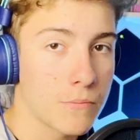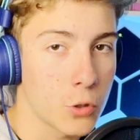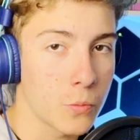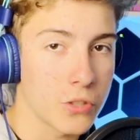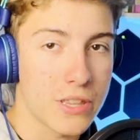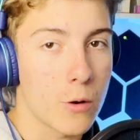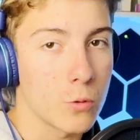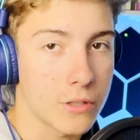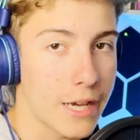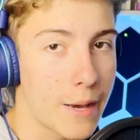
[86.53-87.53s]
Normally that
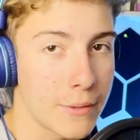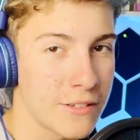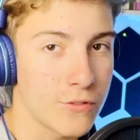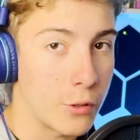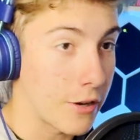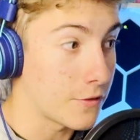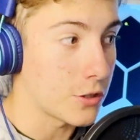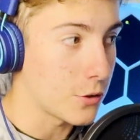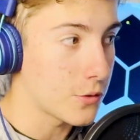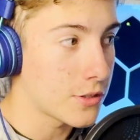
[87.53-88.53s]
wouldn't happen if you
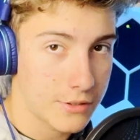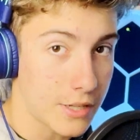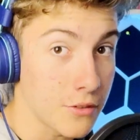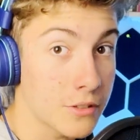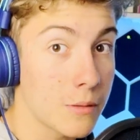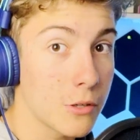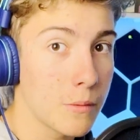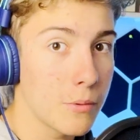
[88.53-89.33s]
haven't used sound library